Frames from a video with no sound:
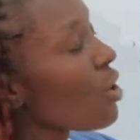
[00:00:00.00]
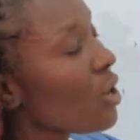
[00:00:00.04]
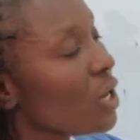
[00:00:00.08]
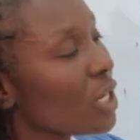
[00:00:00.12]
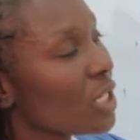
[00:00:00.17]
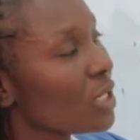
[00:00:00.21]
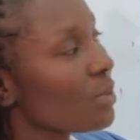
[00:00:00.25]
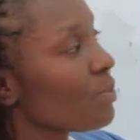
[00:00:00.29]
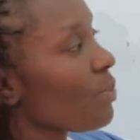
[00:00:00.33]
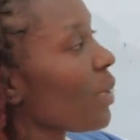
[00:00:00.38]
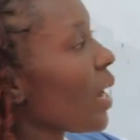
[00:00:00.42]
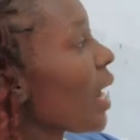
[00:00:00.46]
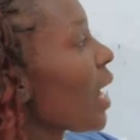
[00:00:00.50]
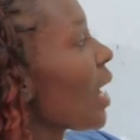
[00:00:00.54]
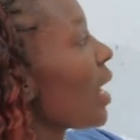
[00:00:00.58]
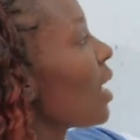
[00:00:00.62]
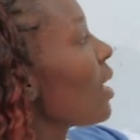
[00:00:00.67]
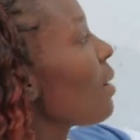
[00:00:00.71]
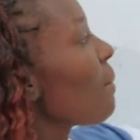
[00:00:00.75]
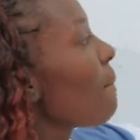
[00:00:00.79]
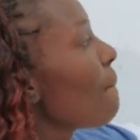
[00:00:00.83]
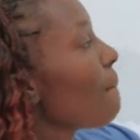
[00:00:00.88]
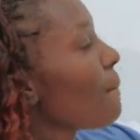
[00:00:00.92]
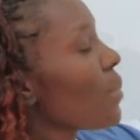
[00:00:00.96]

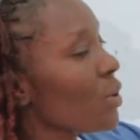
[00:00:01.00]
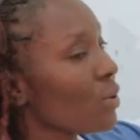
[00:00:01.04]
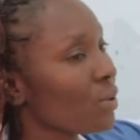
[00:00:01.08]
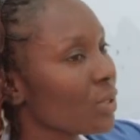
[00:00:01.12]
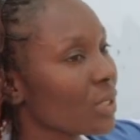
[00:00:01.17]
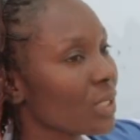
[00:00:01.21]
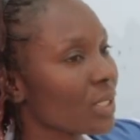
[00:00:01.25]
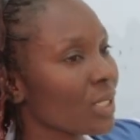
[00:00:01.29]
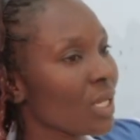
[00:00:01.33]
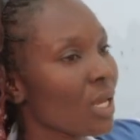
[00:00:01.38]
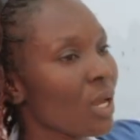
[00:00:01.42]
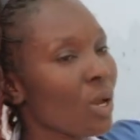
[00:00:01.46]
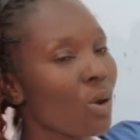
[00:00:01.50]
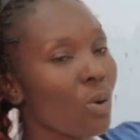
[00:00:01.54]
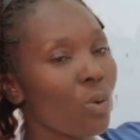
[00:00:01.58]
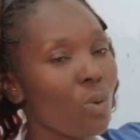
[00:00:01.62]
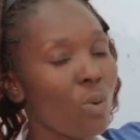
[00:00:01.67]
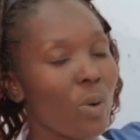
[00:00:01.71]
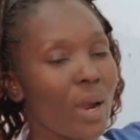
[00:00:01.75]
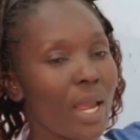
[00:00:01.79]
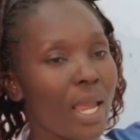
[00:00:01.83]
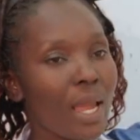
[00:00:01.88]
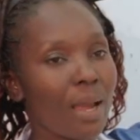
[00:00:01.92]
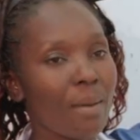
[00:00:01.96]
Gospel books,
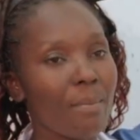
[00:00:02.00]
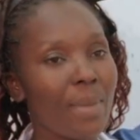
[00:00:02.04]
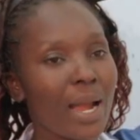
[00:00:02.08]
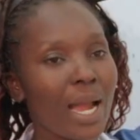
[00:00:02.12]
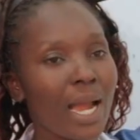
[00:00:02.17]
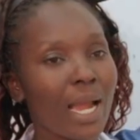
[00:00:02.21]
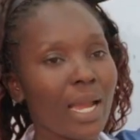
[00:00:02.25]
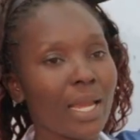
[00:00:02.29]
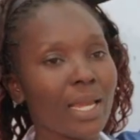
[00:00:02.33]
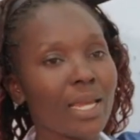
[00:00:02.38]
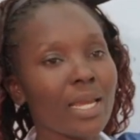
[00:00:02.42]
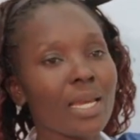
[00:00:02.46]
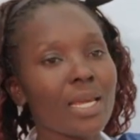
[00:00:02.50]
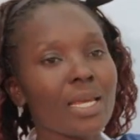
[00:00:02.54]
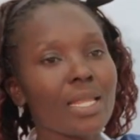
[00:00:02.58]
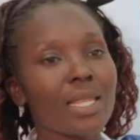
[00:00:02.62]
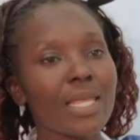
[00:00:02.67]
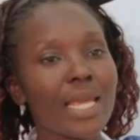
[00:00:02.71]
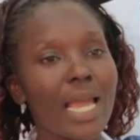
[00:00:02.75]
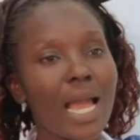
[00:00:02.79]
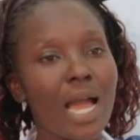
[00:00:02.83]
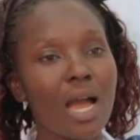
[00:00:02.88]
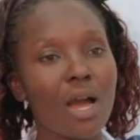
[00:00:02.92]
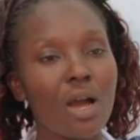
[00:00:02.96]
whereby
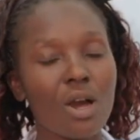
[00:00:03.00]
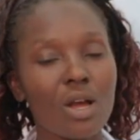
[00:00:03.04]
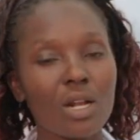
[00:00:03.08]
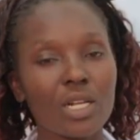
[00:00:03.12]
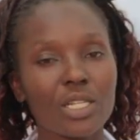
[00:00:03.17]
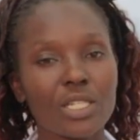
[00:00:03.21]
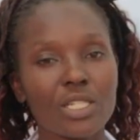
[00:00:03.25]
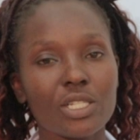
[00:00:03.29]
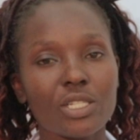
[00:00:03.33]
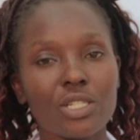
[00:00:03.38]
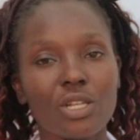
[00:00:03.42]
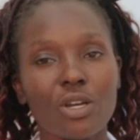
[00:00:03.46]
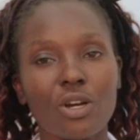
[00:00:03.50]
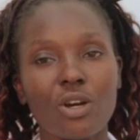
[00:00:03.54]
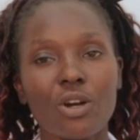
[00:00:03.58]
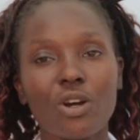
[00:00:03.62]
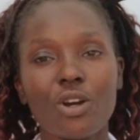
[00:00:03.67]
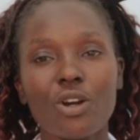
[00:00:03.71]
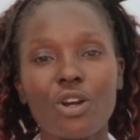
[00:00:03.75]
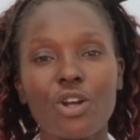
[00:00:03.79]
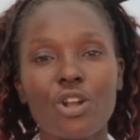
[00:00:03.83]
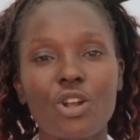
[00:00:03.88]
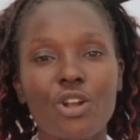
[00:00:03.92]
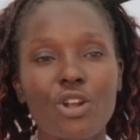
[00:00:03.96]
they are
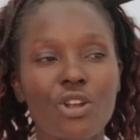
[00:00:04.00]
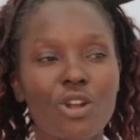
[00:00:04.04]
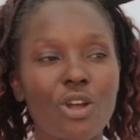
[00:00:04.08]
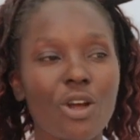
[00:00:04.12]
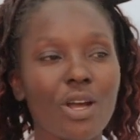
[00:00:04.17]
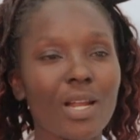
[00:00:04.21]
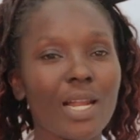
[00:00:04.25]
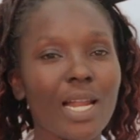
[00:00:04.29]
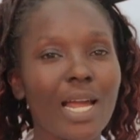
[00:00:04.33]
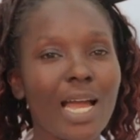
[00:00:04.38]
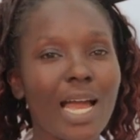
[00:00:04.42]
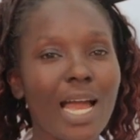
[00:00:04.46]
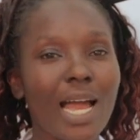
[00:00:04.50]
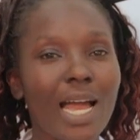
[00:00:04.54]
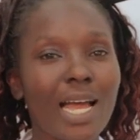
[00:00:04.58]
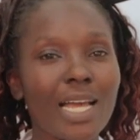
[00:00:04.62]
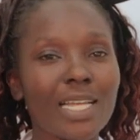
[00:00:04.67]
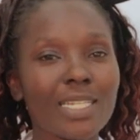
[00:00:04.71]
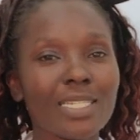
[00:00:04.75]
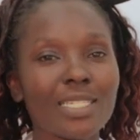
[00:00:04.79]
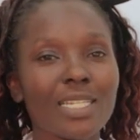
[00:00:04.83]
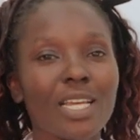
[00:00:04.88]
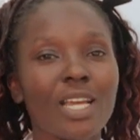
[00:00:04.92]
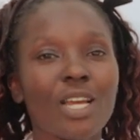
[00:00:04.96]
also known
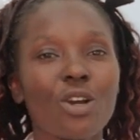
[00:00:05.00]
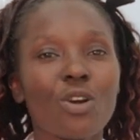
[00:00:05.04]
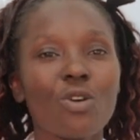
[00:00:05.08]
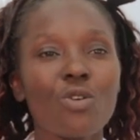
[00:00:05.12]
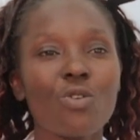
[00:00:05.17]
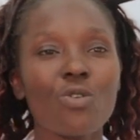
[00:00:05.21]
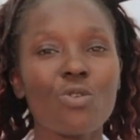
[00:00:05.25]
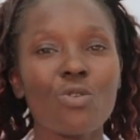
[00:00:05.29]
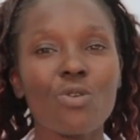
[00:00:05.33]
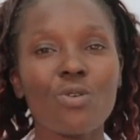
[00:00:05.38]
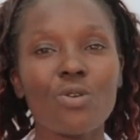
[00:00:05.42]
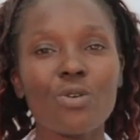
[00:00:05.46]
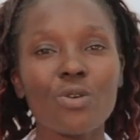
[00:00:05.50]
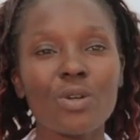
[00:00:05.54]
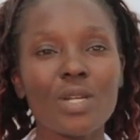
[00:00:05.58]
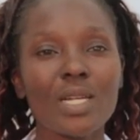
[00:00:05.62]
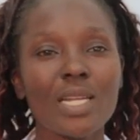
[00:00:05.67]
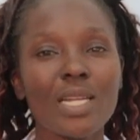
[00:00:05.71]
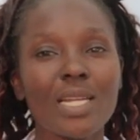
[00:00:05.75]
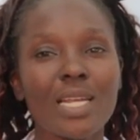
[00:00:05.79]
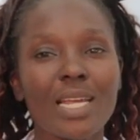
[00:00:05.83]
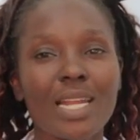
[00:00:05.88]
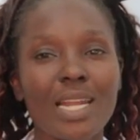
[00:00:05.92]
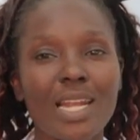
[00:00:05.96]
as good
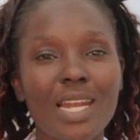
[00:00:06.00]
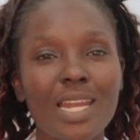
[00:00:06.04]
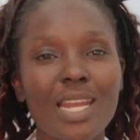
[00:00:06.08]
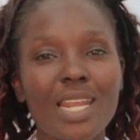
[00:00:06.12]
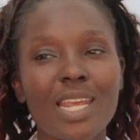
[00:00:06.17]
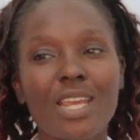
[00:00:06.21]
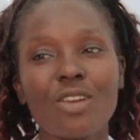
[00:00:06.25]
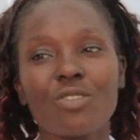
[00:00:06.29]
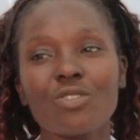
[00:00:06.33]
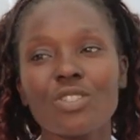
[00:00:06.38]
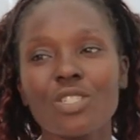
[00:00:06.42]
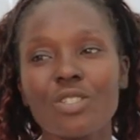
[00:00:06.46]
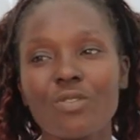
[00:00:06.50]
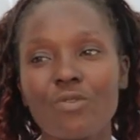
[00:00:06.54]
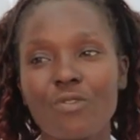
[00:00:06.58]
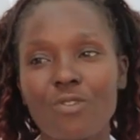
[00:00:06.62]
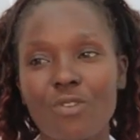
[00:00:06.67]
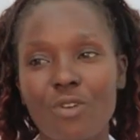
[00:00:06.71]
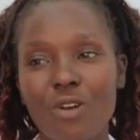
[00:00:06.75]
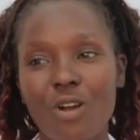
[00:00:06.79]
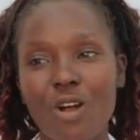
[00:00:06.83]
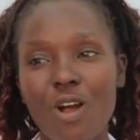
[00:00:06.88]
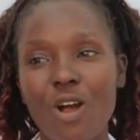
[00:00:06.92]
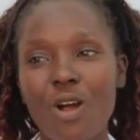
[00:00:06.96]
news
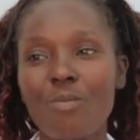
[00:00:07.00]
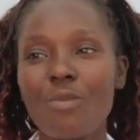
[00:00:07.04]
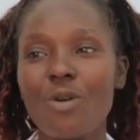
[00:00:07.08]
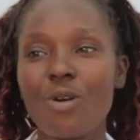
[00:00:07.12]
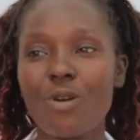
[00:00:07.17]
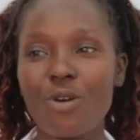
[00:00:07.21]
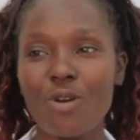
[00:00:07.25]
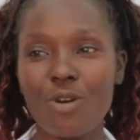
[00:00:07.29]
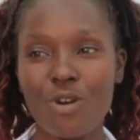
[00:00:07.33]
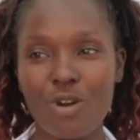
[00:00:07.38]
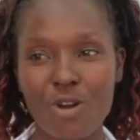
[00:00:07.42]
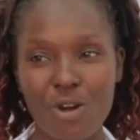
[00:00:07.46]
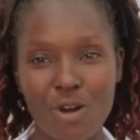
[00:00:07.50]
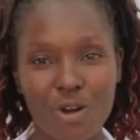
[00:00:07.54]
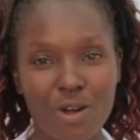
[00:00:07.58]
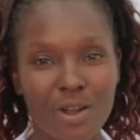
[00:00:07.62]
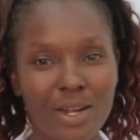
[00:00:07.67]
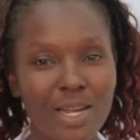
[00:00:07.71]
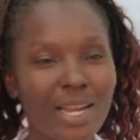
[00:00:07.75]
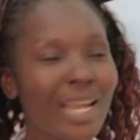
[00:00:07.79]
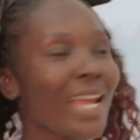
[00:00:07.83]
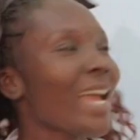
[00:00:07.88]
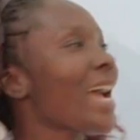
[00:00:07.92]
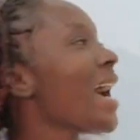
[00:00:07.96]
from
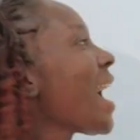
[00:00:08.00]
God,